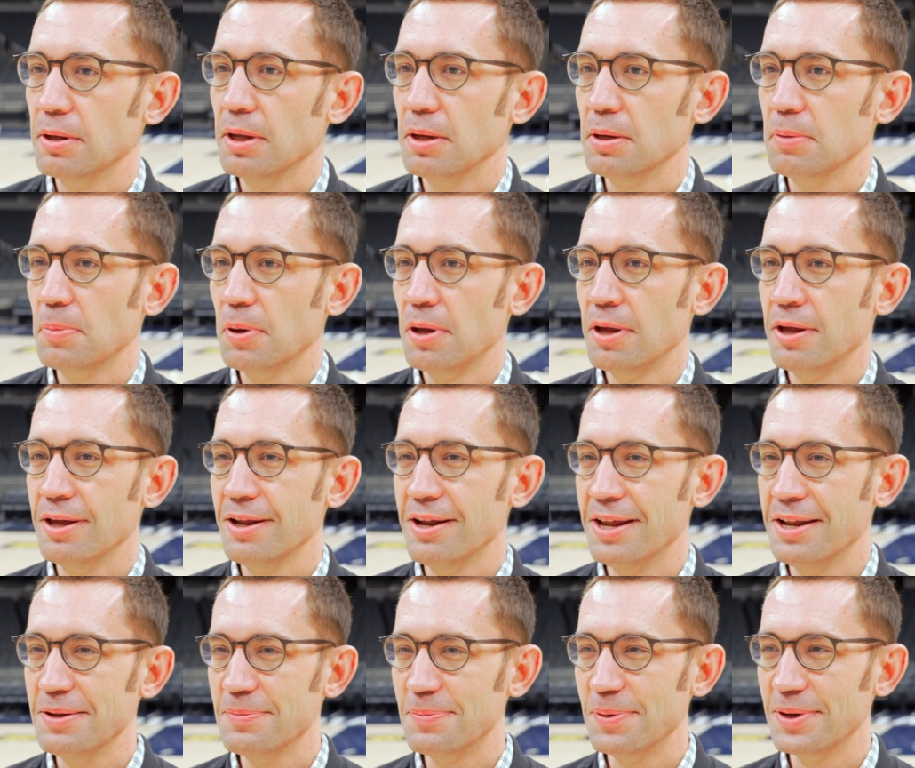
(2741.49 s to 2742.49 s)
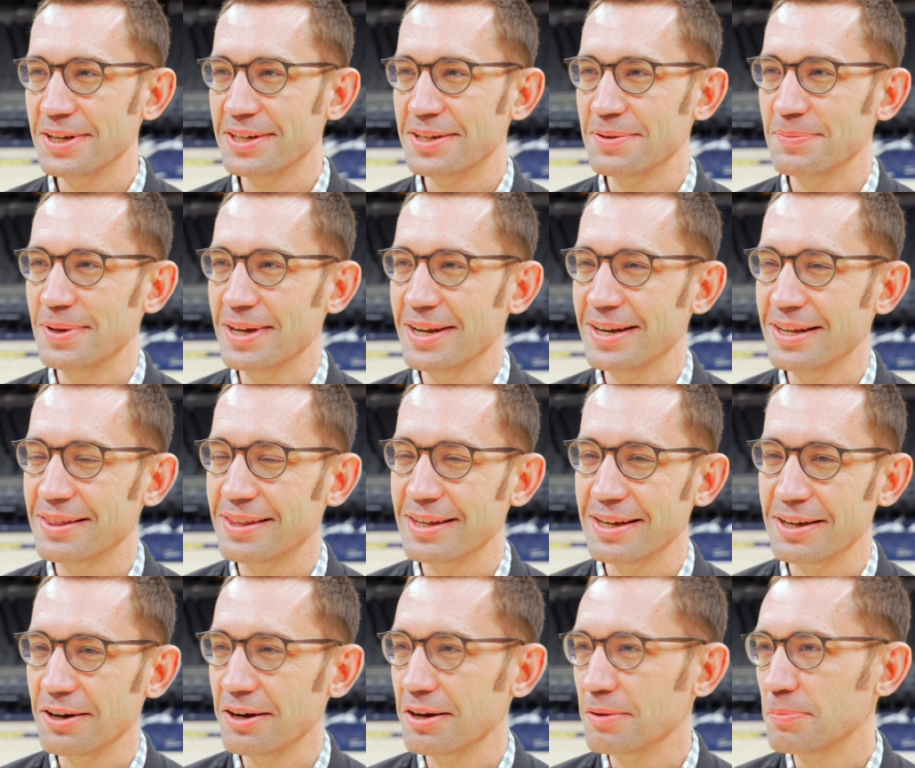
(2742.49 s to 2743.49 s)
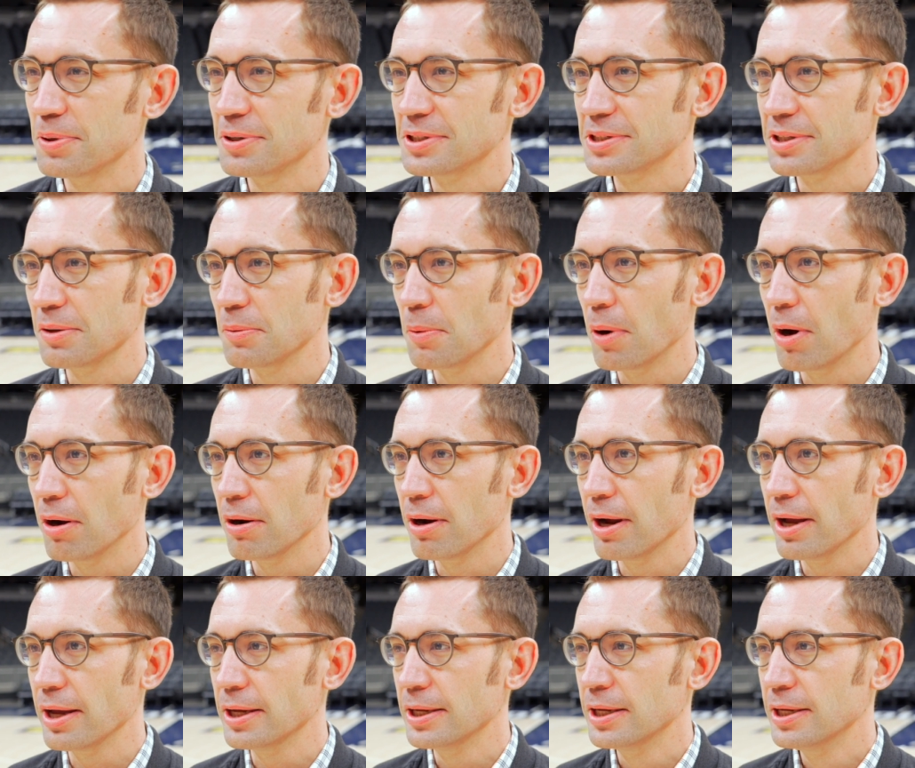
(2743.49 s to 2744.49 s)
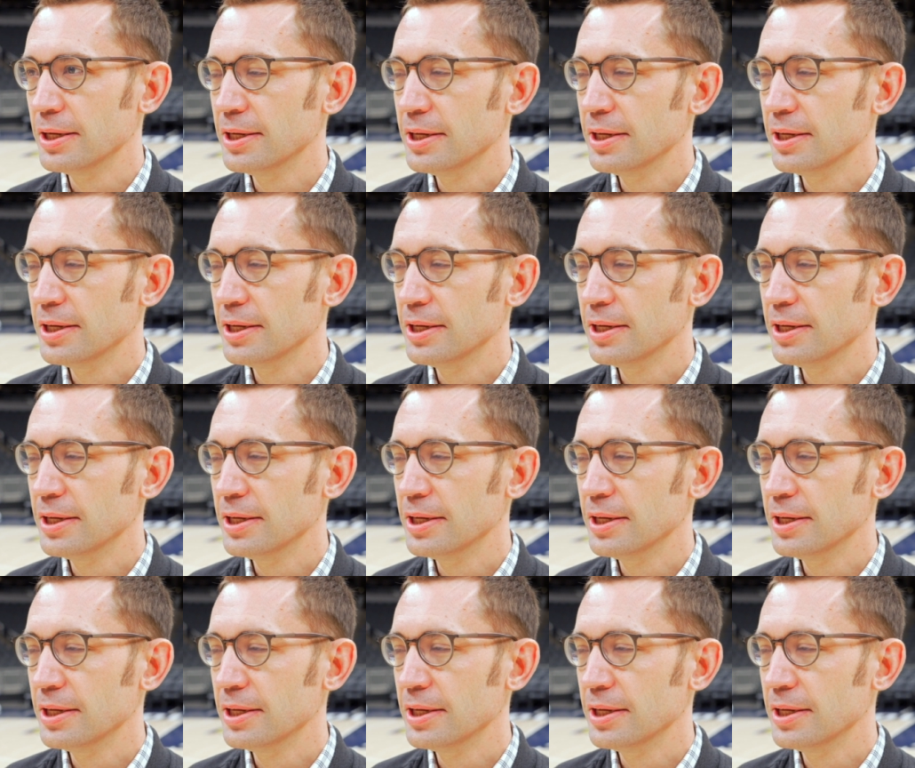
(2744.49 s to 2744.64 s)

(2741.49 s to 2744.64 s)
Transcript: Anybody, anybody can be anything or any person they want, right?